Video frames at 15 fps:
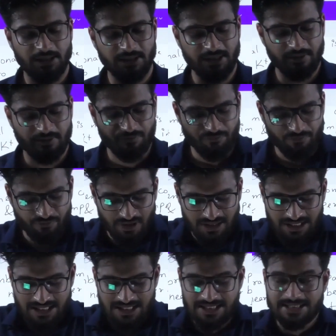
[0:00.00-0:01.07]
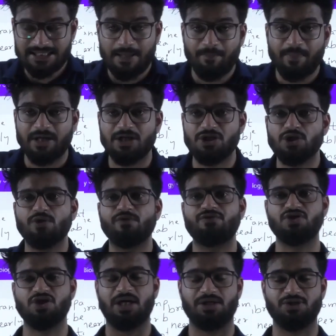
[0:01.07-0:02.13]
that when there is a separation
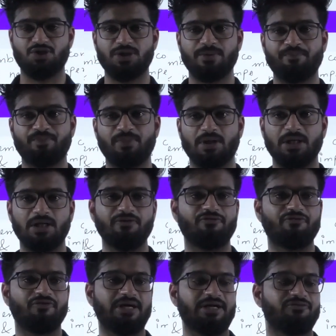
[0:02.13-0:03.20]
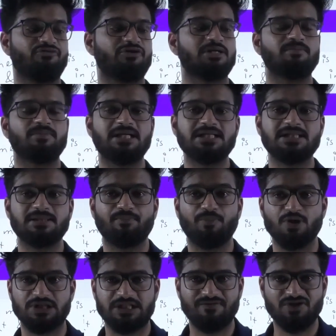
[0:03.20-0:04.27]
of charge, if at one place
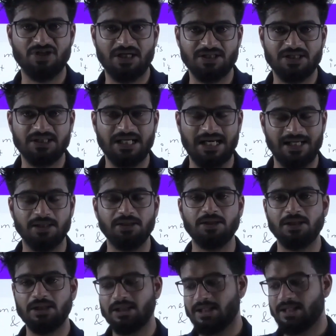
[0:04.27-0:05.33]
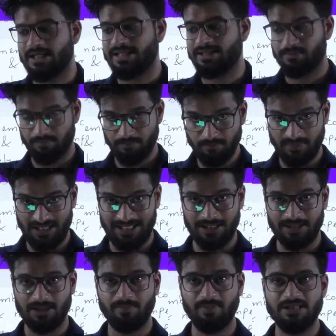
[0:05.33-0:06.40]
positive charge is higher and
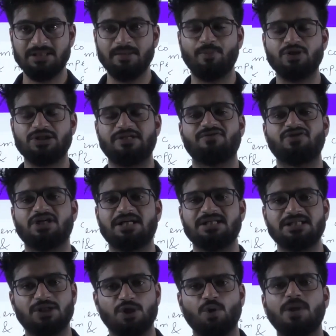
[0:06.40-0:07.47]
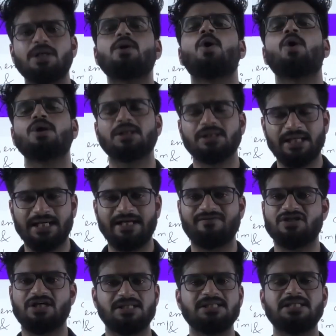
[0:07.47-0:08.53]
at other place the positive charge is lower or the
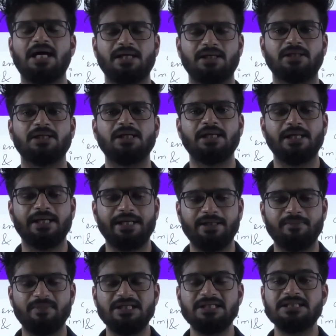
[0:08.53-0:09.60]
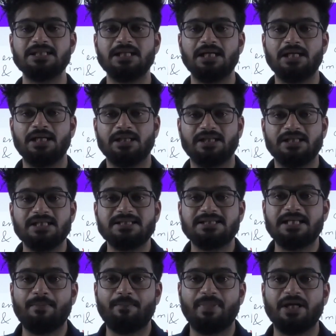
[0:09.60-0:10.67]
negative charge is higher, it means there
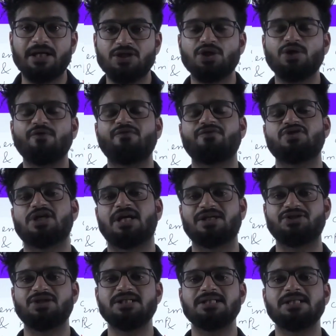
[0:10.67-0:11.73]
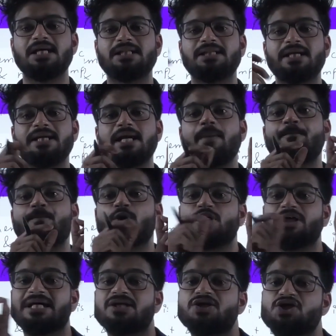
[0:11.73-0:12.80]
is separation of charges, then a
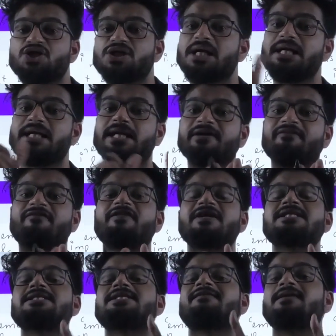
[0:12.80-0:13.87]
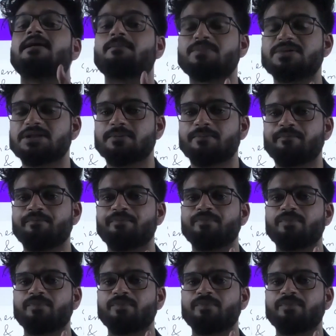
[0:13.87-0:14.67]
potential difference develops.